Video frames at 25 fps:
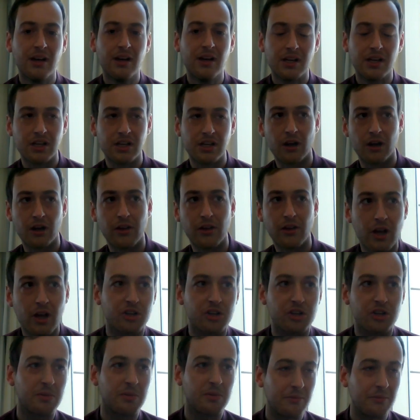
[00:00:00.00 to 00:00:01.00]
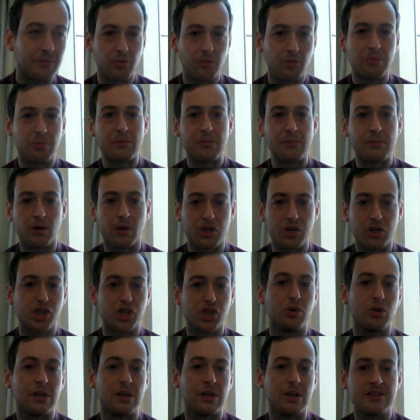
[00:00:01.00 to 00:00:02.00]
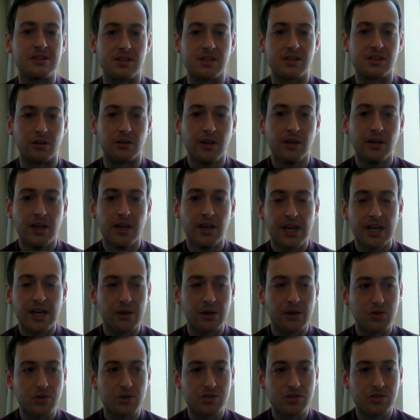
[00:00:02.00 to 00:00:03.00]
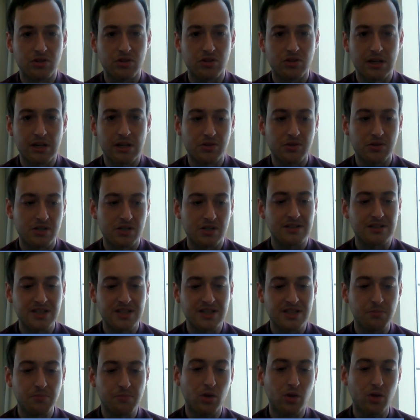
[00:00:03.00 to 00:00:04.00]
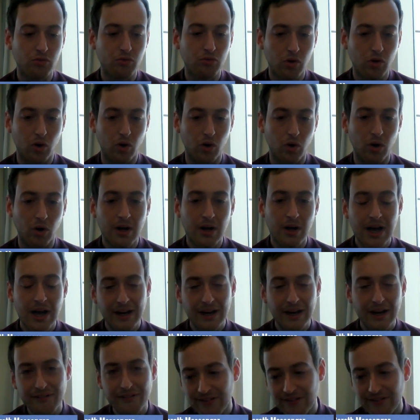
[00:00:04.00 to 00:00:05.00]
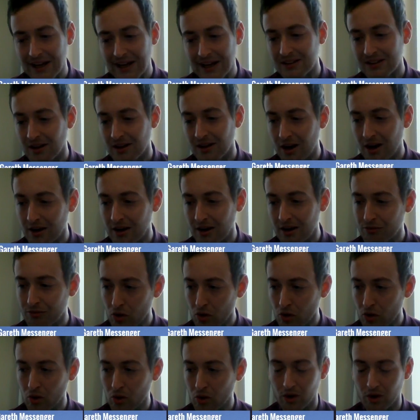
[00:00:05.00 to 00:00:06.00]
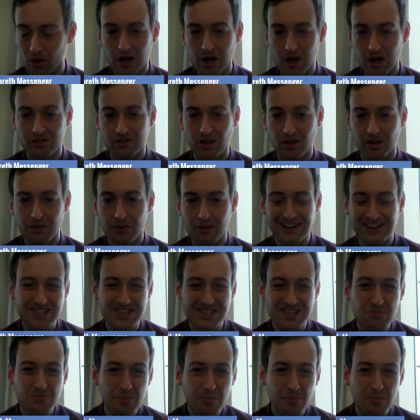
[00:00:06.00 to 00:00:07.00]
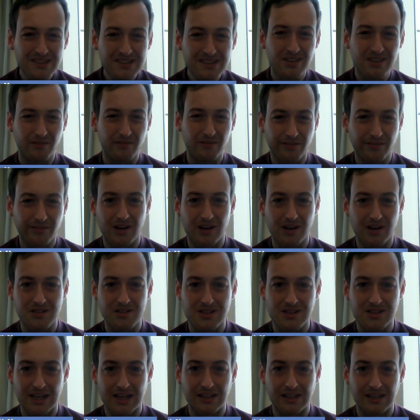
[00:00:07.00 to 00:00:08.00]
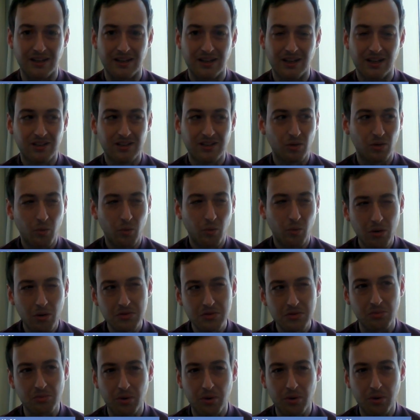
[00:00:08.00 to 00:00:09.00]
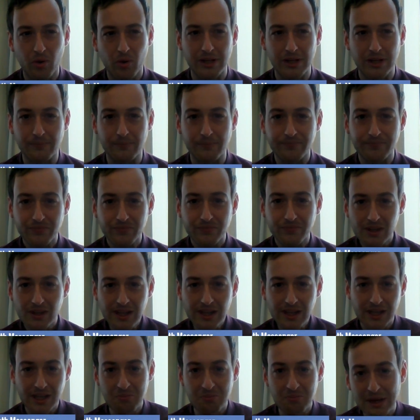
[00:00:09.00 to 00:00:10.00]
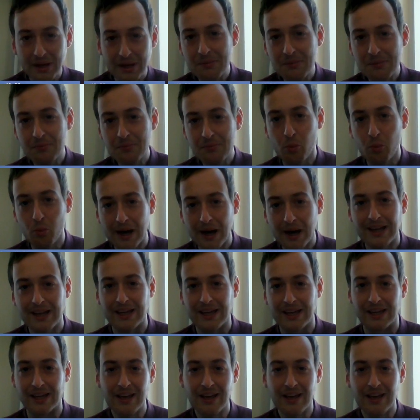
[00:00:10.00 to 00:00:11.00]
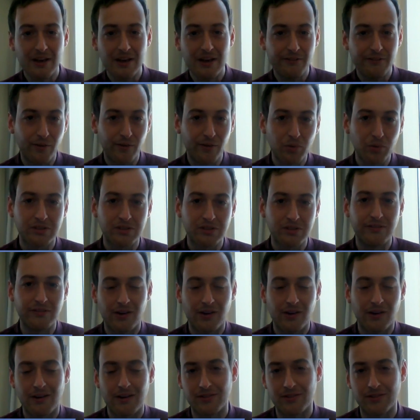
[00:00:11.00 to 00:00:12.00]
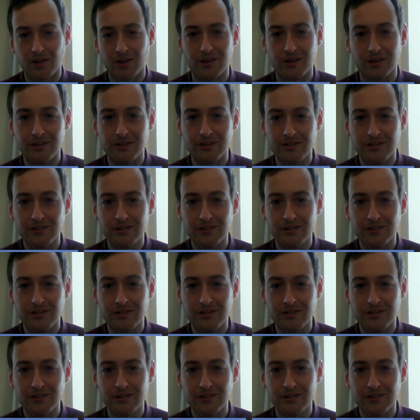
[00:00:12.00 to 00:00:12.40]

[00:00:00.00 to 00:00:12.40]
You know, the last pay-per-view people are going to tune into. It was just a typical Raw. And in fact, Raw last night was actually better than Fastlane. So what was the point in people paying $45